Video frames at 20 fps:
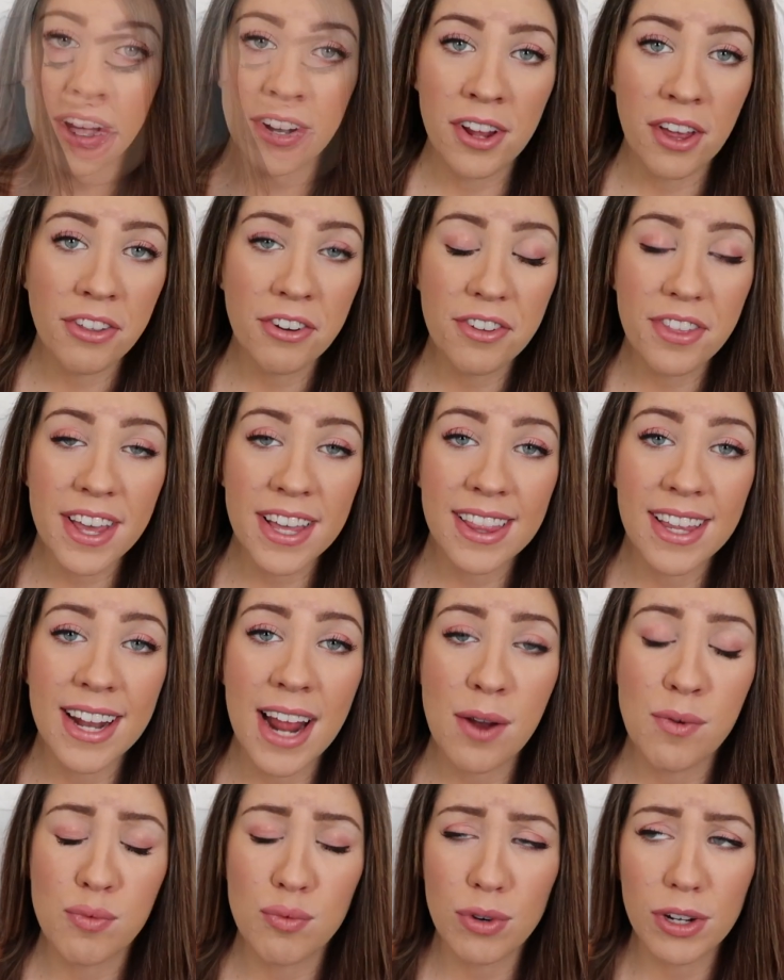Another thing that
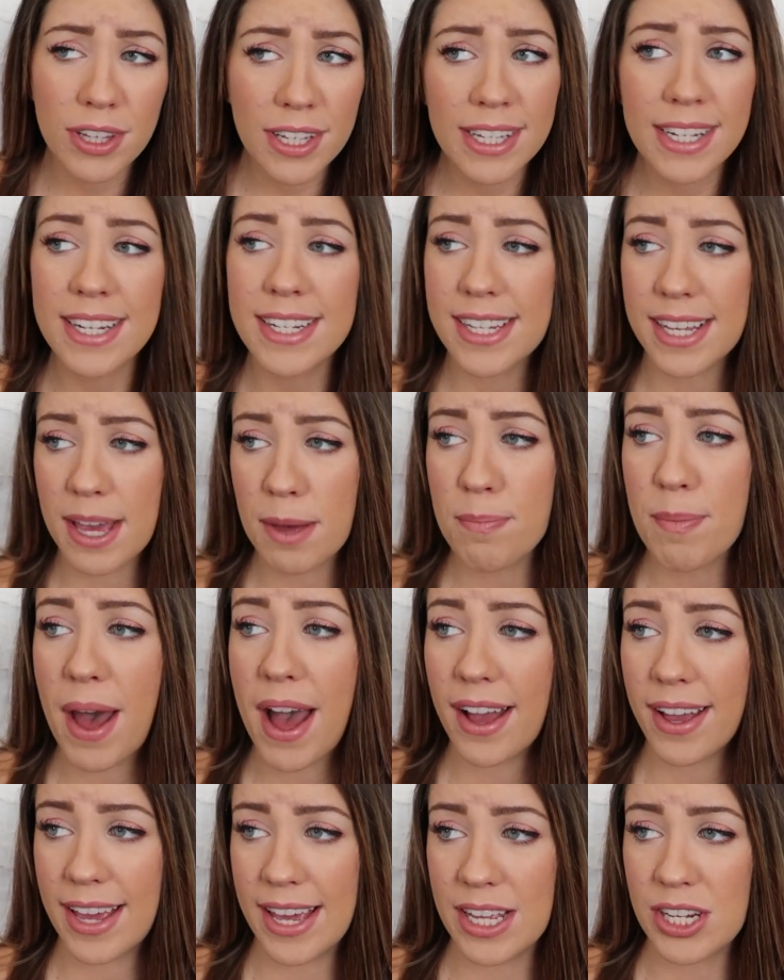I really need to get
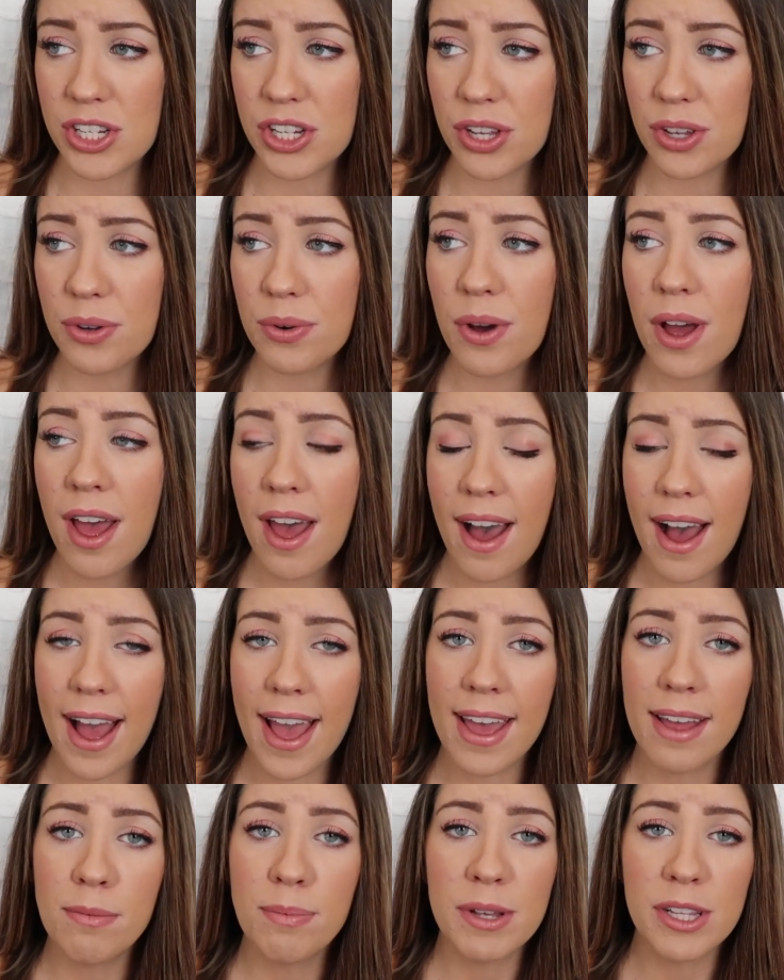back into,
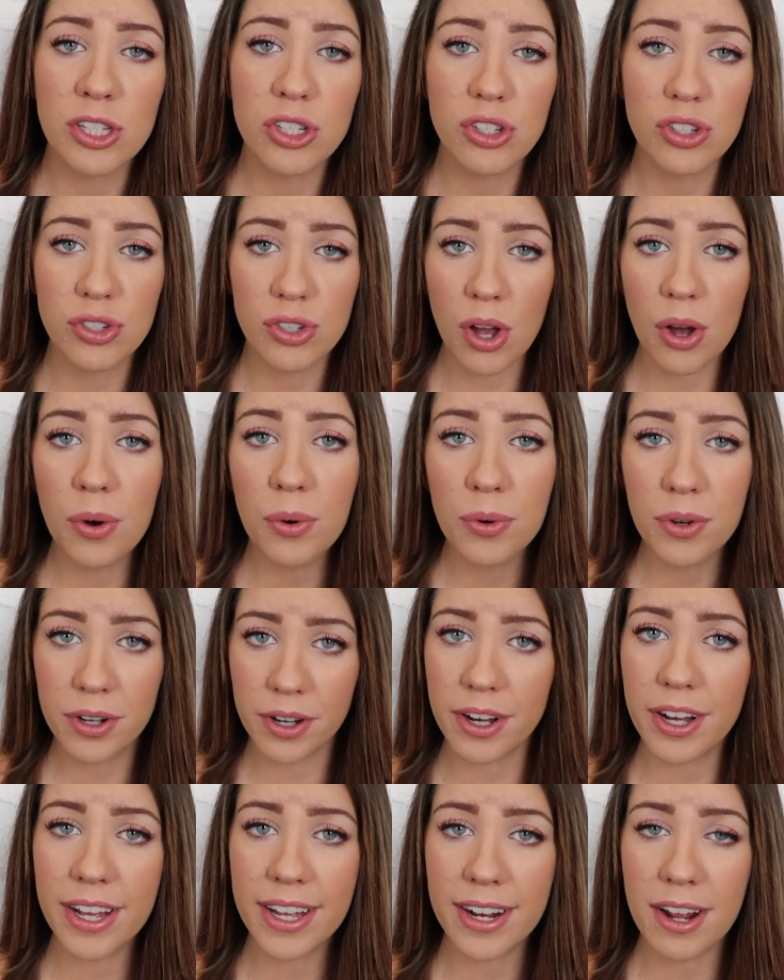I had been so
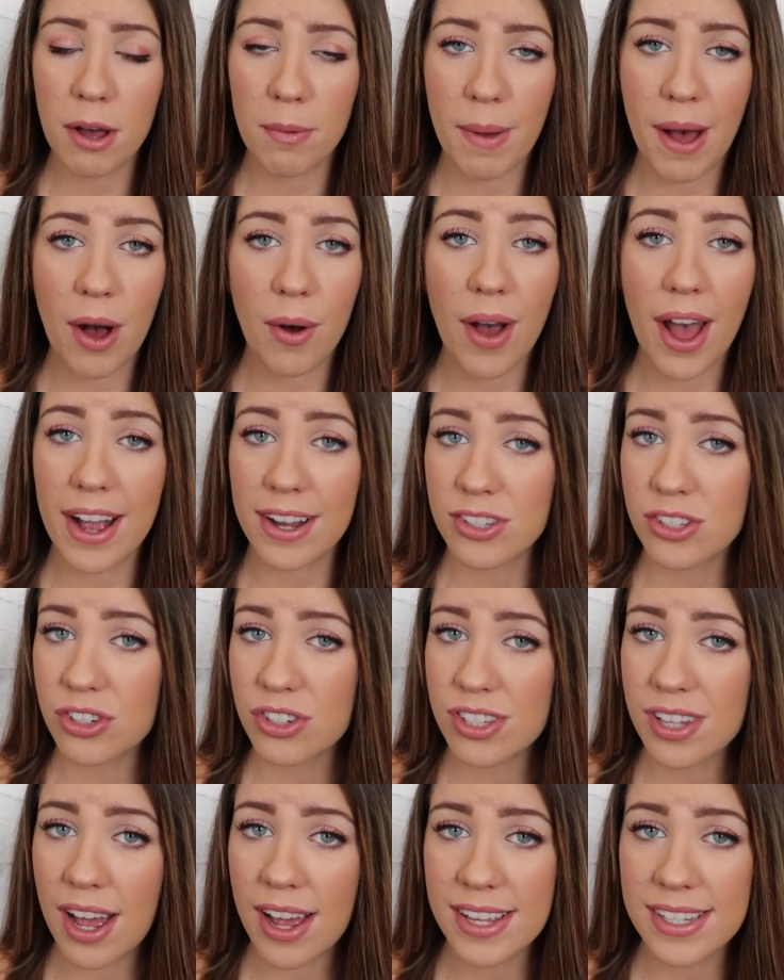good about
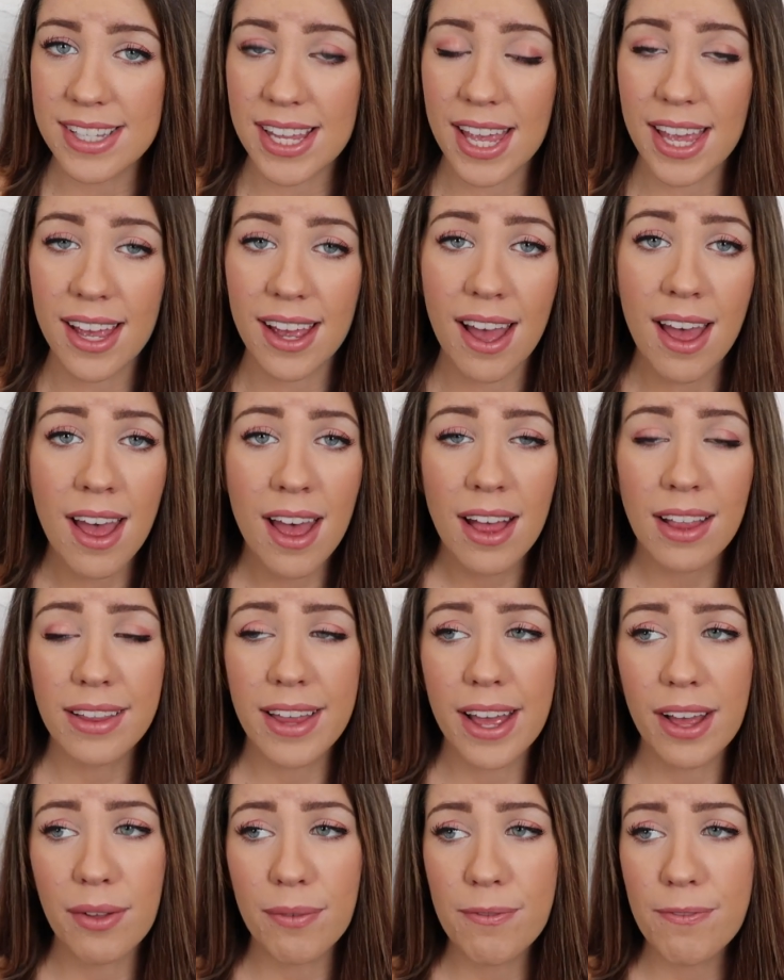exercising
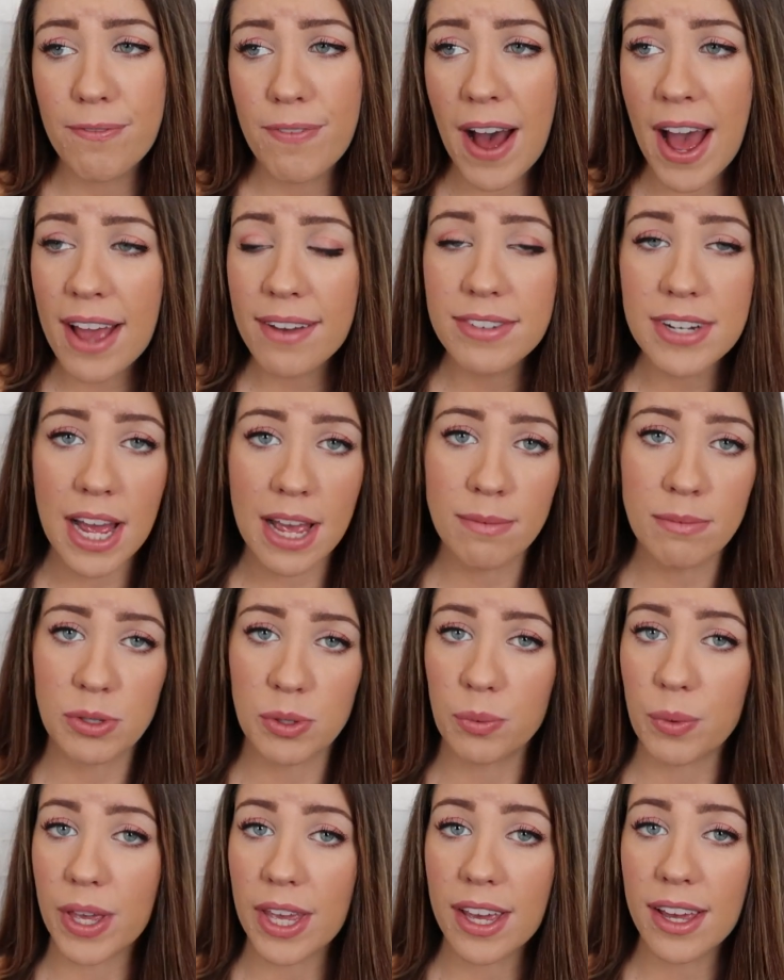like 5 times
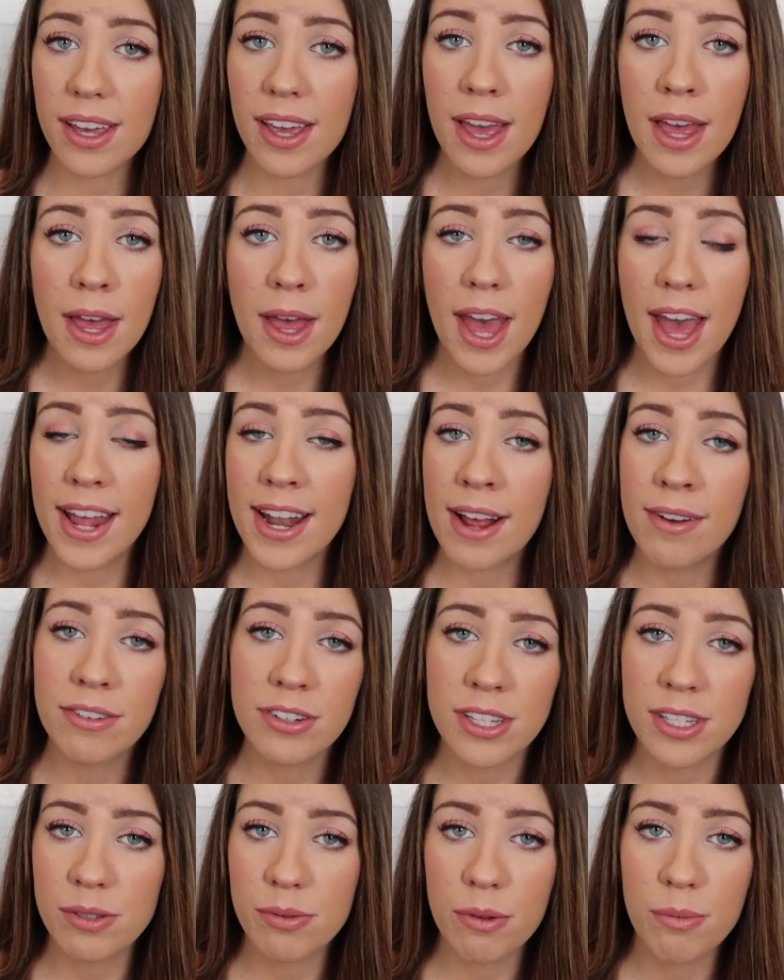a week, and ever
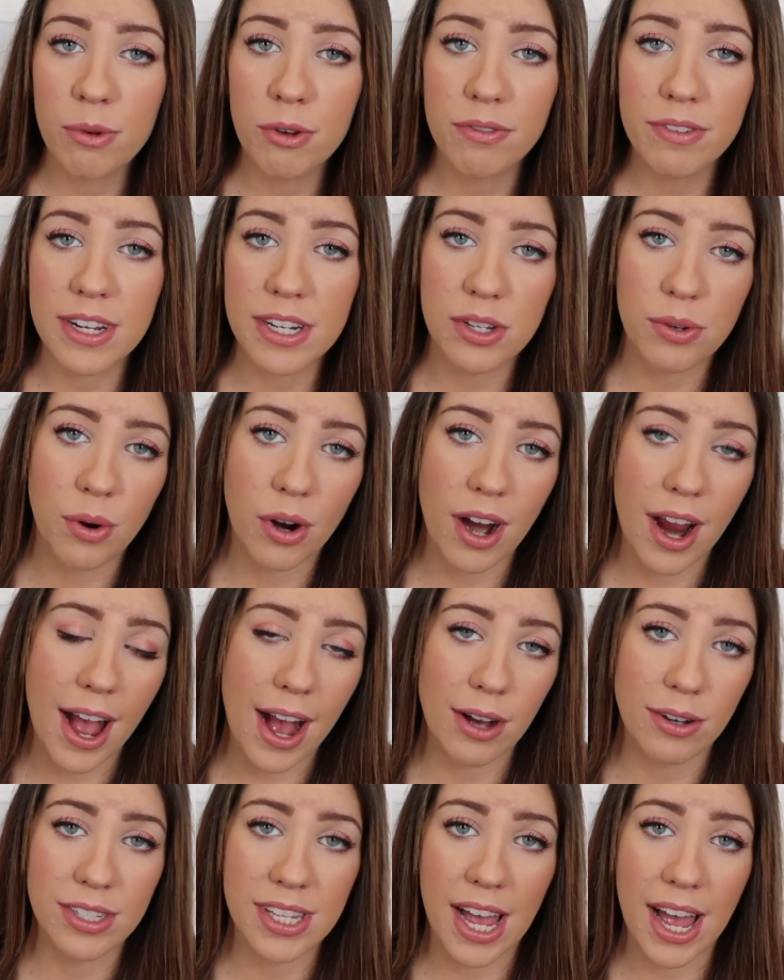since we moved into our
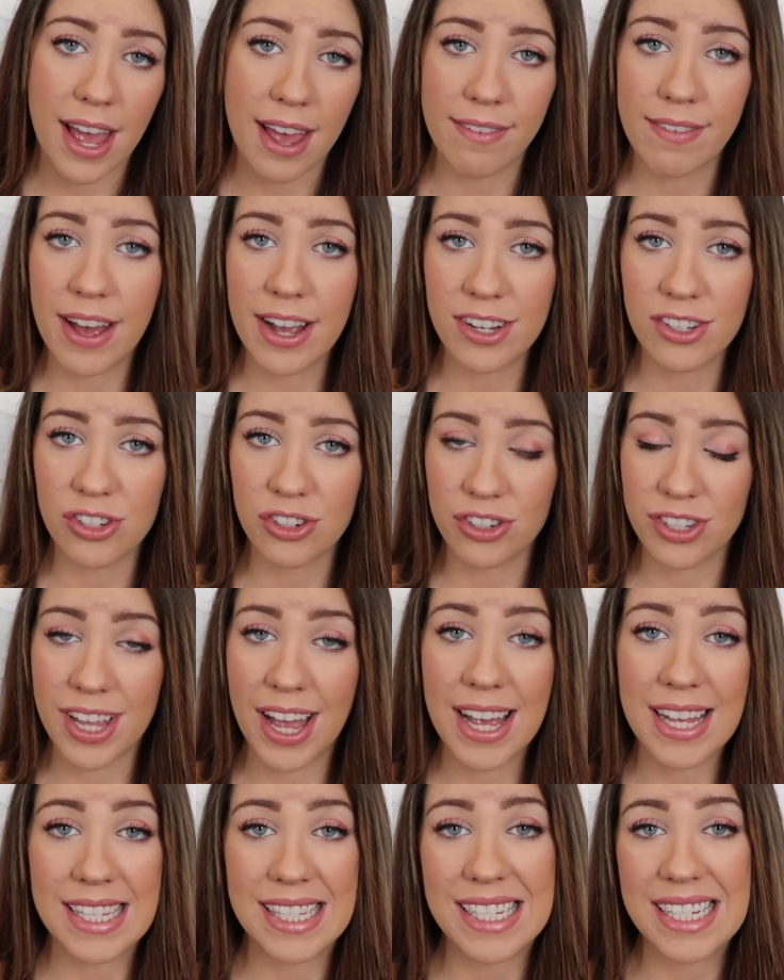house, I have
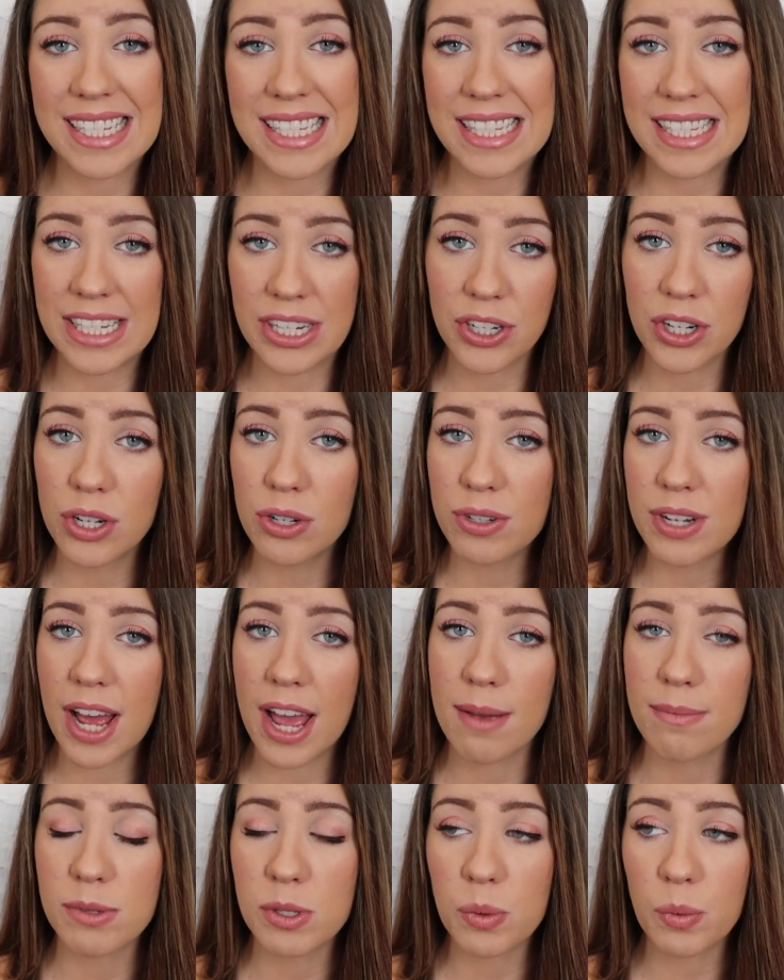exercised 0
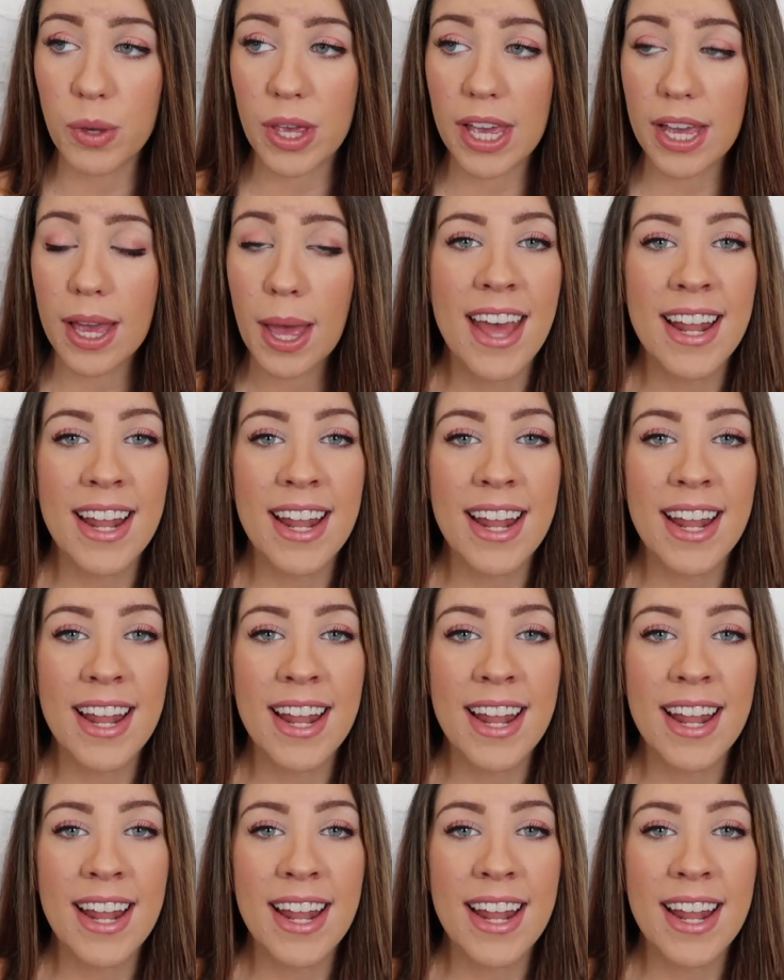times a week.